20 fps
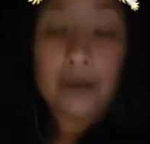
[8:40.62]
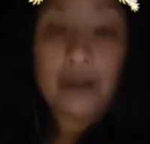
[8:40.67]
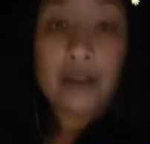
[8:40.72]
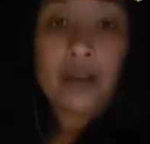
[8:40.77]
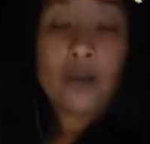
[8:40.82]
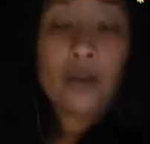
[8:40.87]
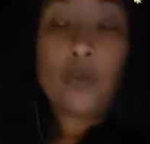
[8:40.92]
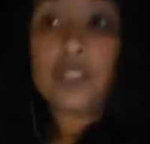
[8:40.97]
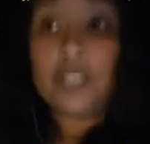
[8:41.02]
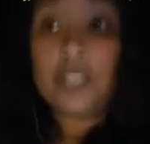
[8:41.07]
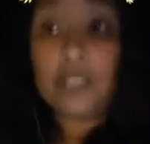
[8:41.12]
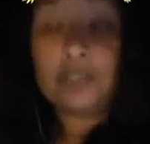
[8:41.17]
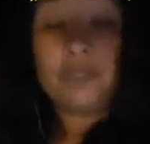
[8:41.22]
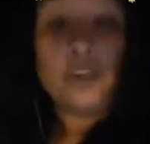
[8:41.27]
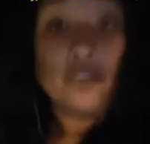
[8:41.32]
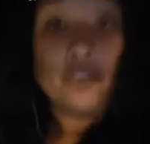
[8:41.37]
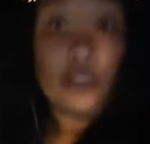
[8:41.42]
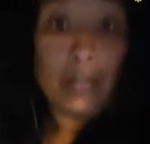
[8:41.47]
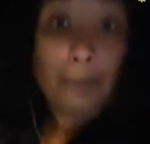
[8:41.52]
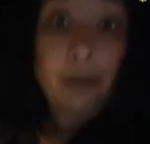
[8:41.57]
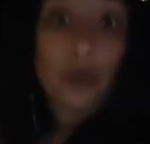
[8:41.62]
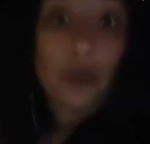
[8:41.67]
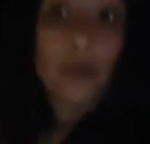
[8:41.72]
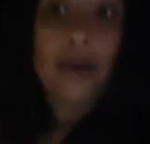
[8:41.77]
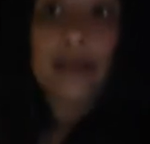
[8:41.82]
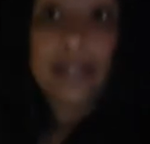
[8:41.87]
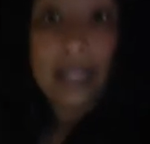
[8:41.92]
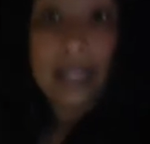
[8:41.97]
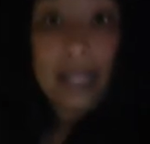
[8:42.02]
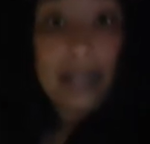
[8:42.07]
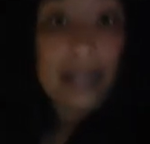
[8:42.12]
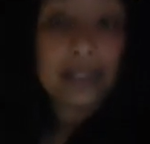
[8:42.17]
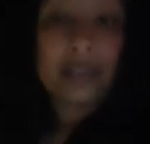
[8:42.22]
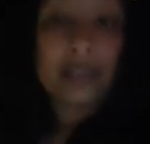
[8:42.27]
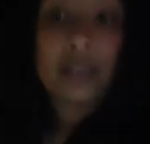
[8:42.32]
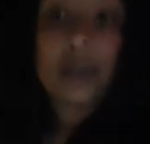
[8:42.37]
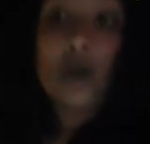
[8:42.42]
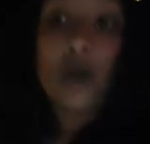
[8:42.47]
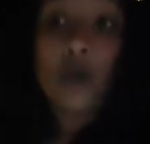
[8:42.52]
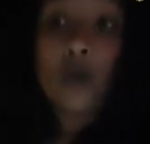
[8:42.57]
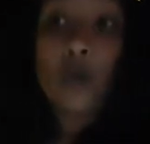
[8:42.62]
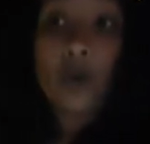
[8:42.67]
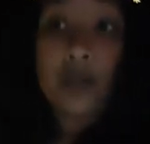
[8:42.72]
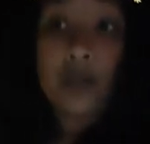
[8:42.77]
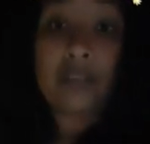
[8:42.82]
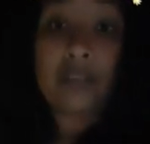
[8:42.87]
which is Florida Power and Light, one of